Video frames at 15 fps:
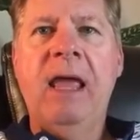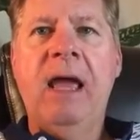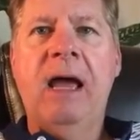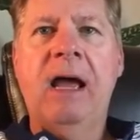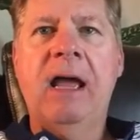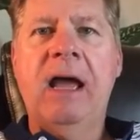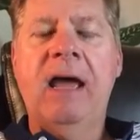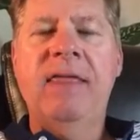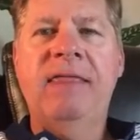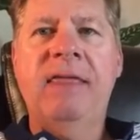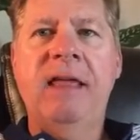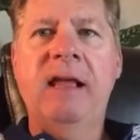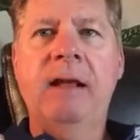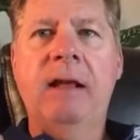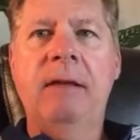I
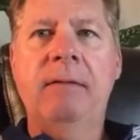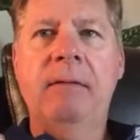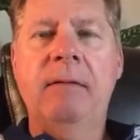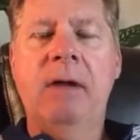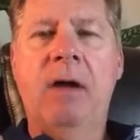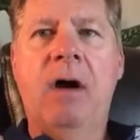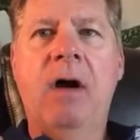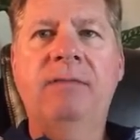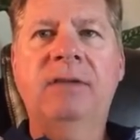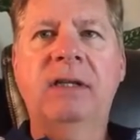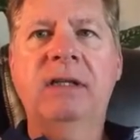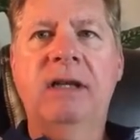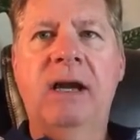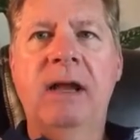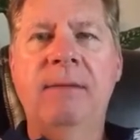think
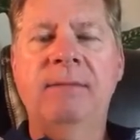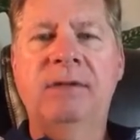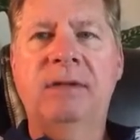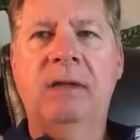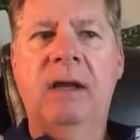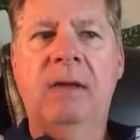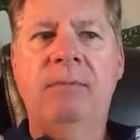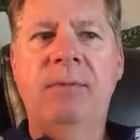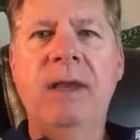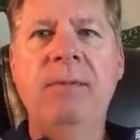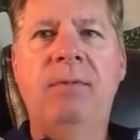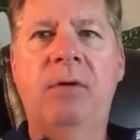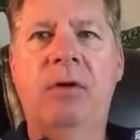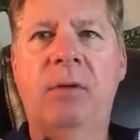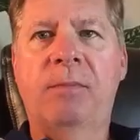oftentimes
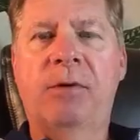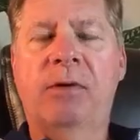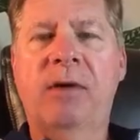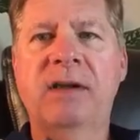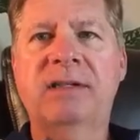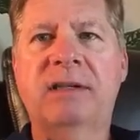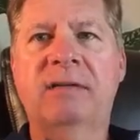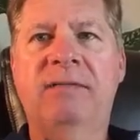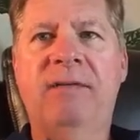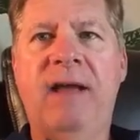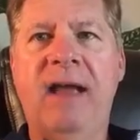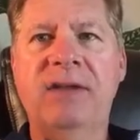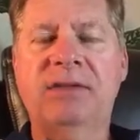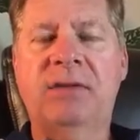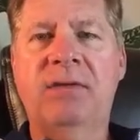people are progressing
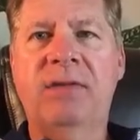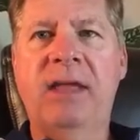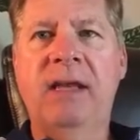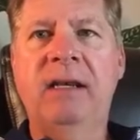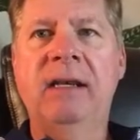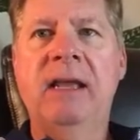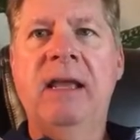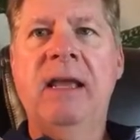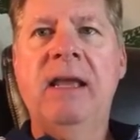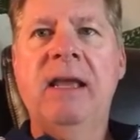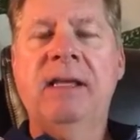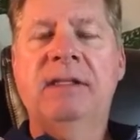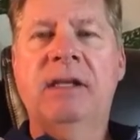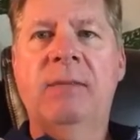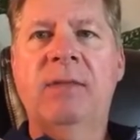faster than
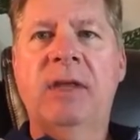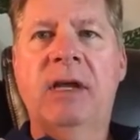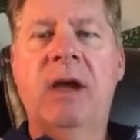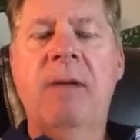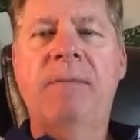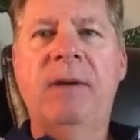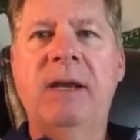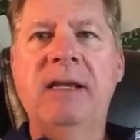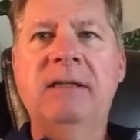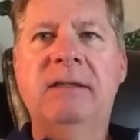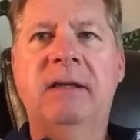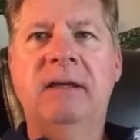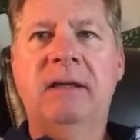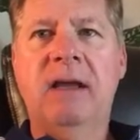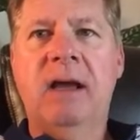some of the
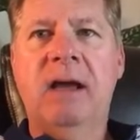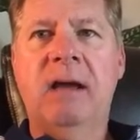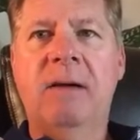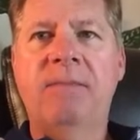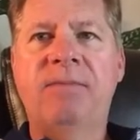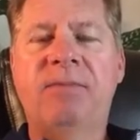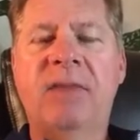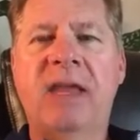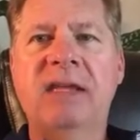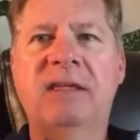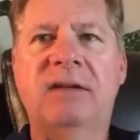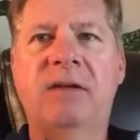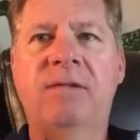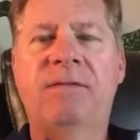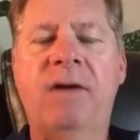companies. They
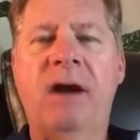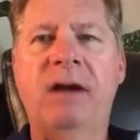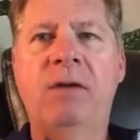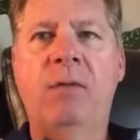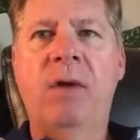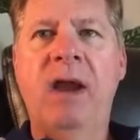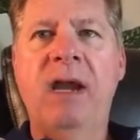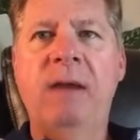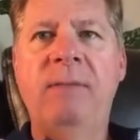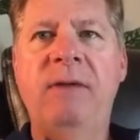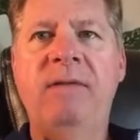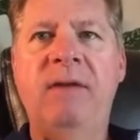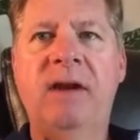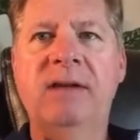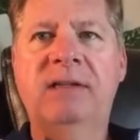still find a way to be
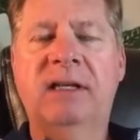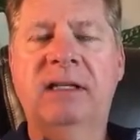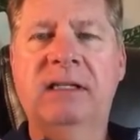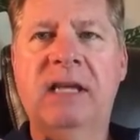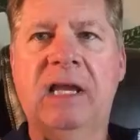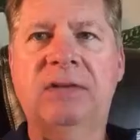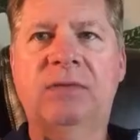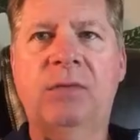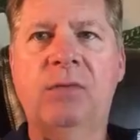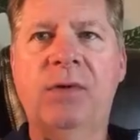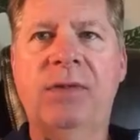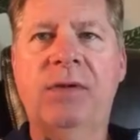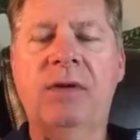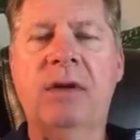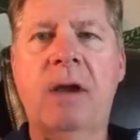very successful
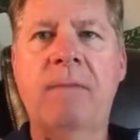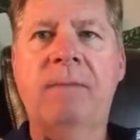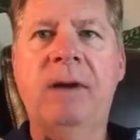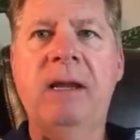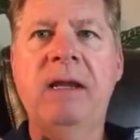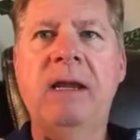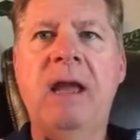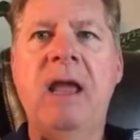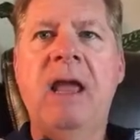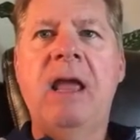with their company.